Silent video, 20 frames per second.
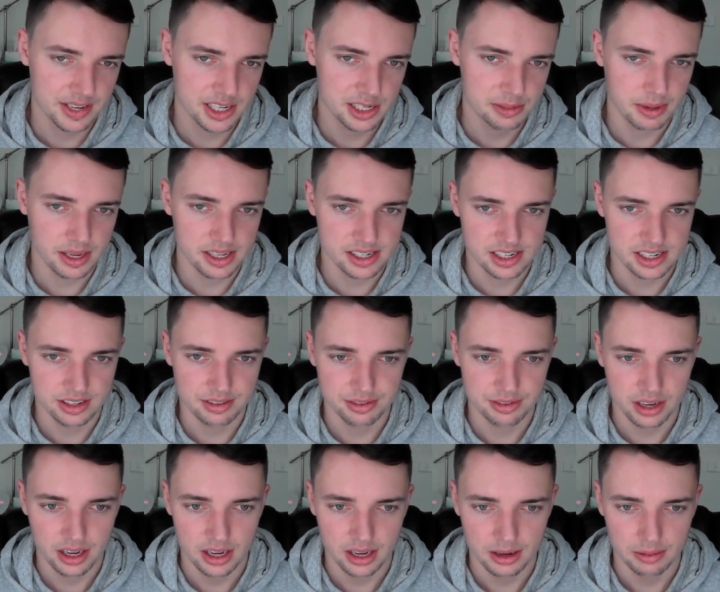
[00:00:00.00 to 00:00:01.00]

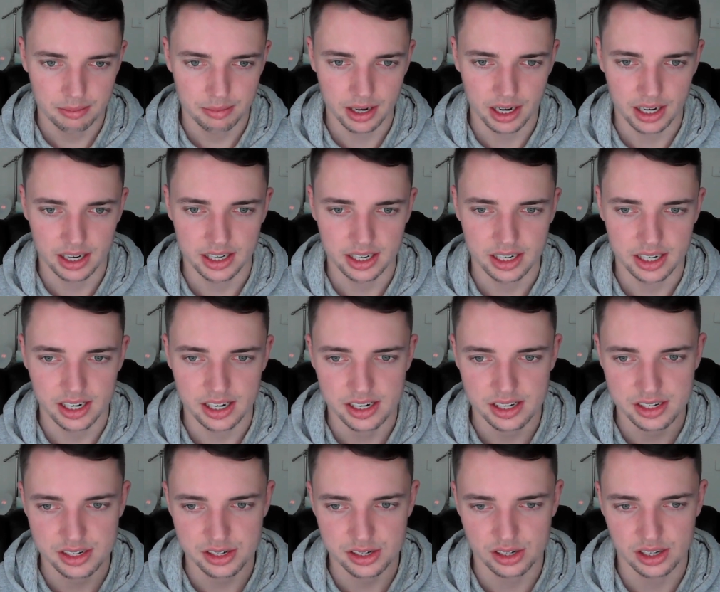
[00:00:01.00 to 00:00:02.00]
Expensive, but it
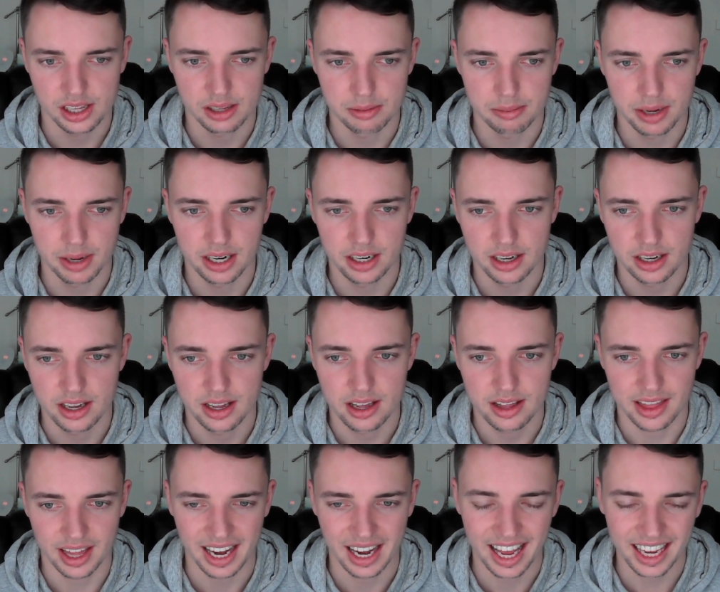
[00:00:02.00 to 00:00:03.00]
is slightly better
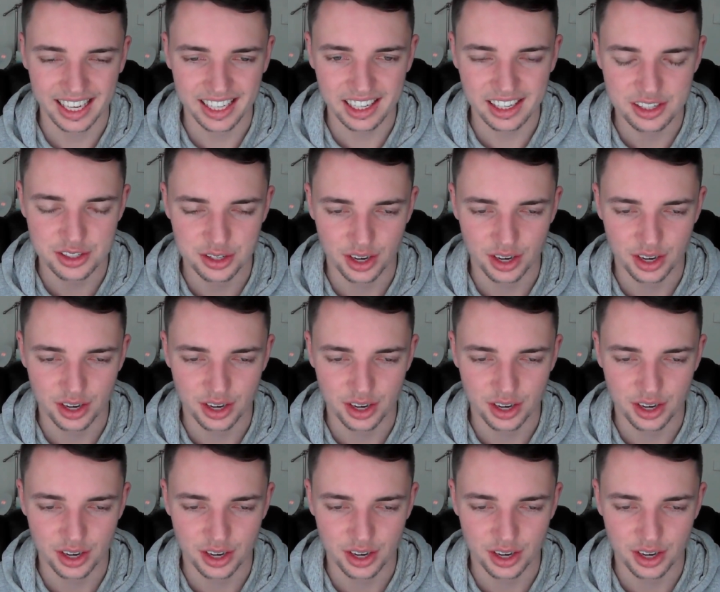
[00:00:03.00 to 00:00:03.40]
than Anchor.